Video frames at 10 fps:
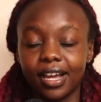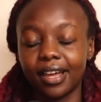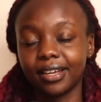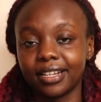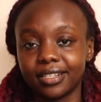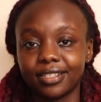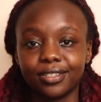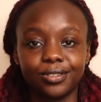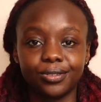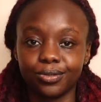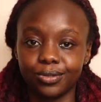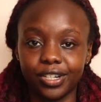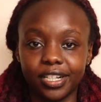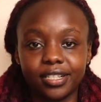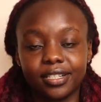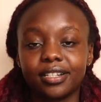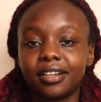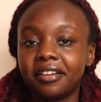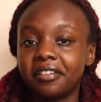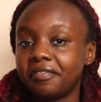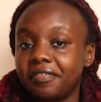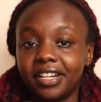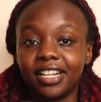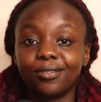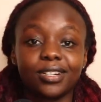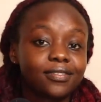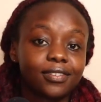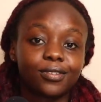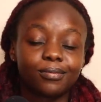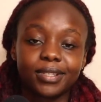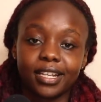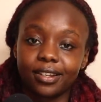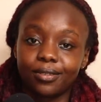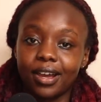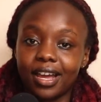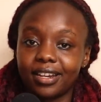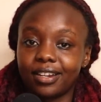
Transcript: I guess you just fill in whatever forms are required.